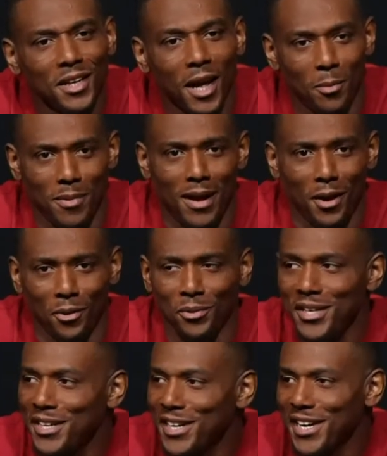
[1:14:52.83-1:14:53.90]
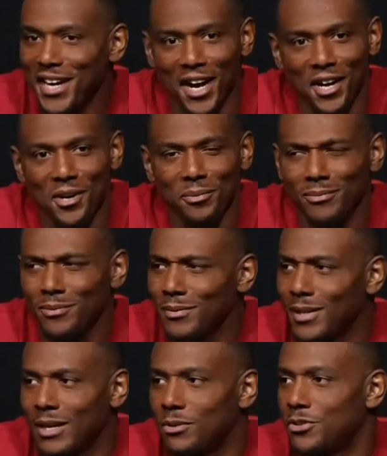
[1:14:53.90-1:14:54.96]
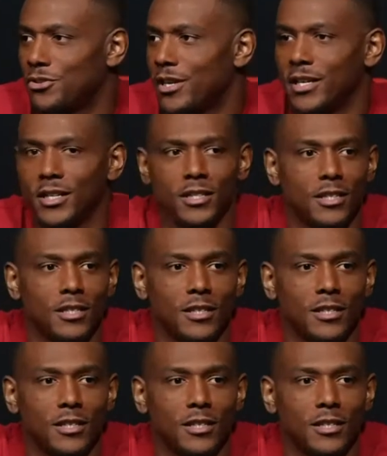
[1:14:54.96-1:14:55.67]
Am I only going to get 100? That was strange.